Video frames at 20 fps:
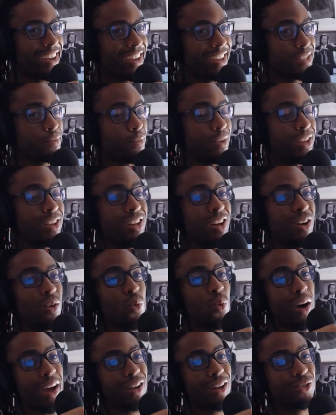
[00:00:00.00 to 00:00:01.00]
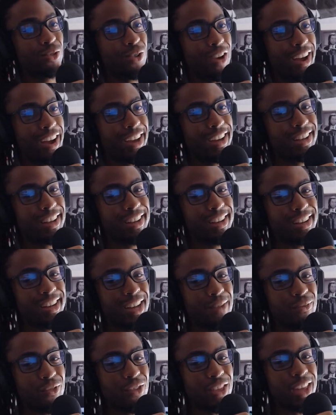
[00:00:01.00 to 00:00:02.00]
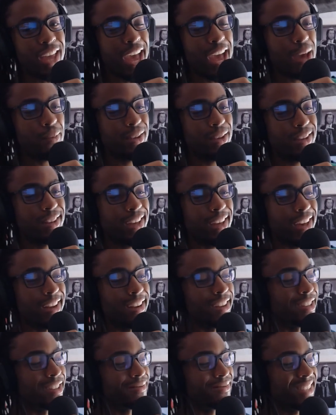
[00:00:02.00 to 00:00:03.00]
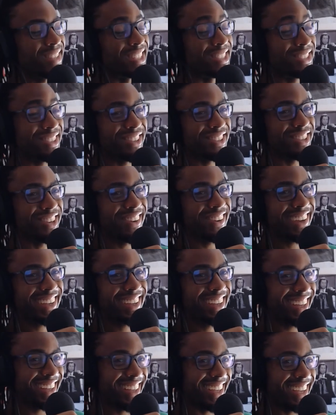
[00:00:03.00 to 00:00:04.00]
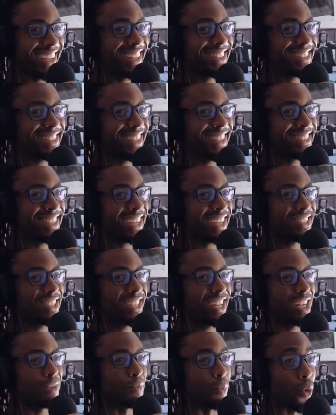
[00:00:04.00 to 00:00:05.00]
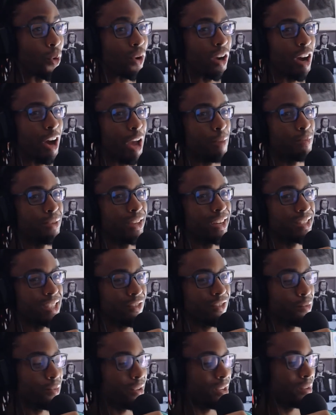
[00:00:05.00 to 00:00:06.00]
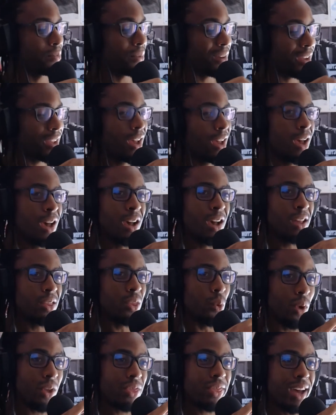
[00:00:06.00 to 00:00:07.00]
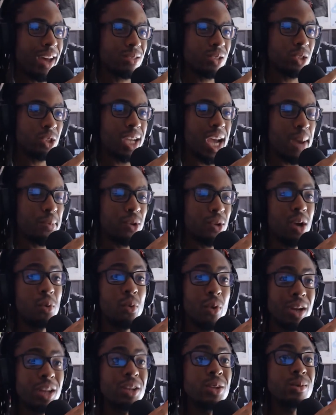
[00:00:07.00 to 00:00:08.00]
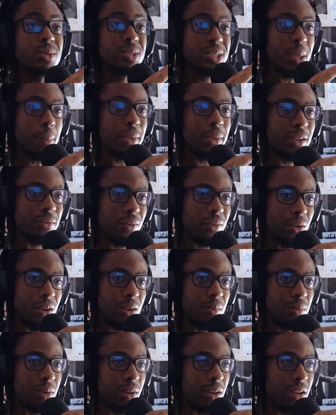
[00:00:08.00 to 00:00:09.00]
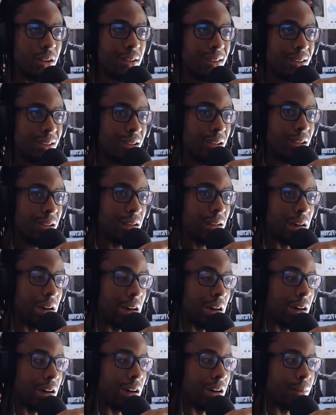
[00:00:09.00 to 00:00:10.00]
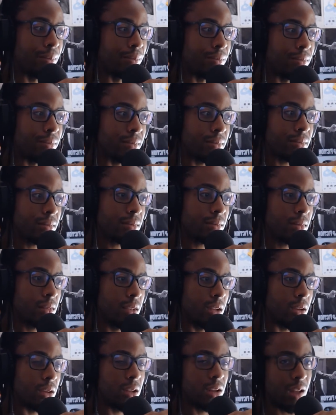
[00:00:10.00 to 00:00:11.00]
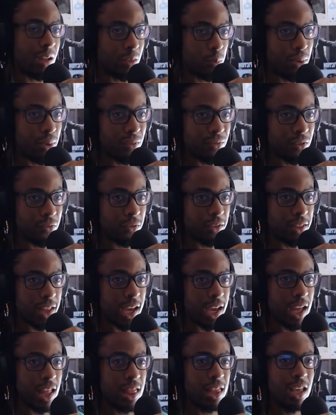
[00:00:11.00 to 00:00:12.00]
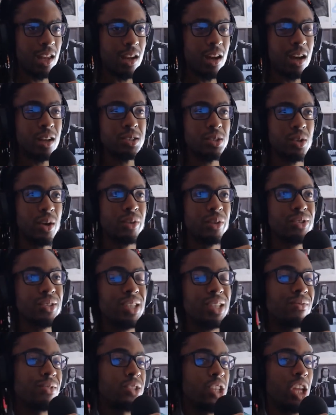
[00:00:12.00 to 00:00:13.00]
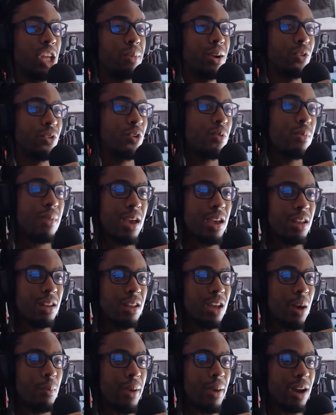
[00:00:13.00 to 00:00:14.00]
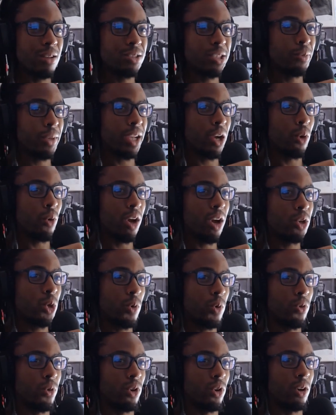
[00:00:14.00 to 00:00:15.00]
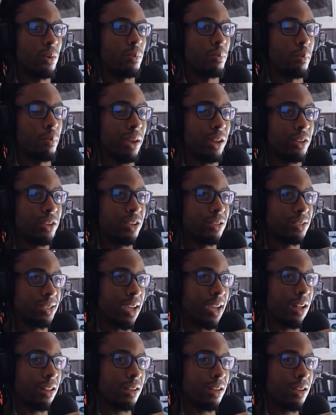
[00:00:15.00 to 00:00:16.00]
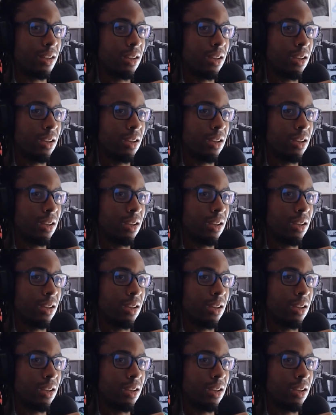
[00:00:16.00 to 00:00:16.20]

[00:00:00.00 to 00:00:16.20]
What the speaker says: It's been a wild ride, and I'm really happy that it's still going. Like it's actually getting more hype than it's ever been. But the 1,000th chapter, I want to do something for it, but gonna have to pivot for that. And then also, I was just even telling my roommate about something I want to do for Metal Gear Solid.